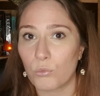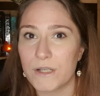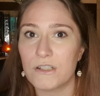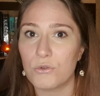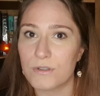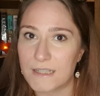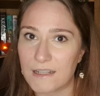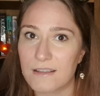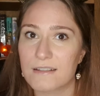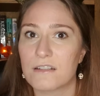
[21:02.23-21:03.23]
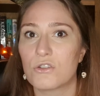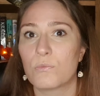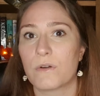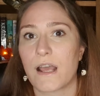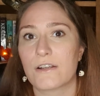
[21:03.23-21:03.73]
We do see this in
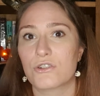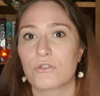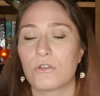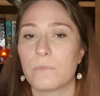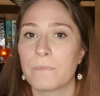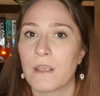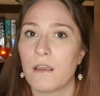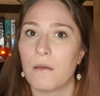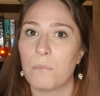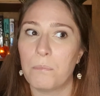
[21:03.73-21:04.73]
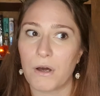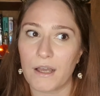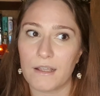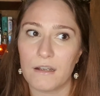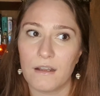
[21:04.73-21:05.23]
Supernatural, but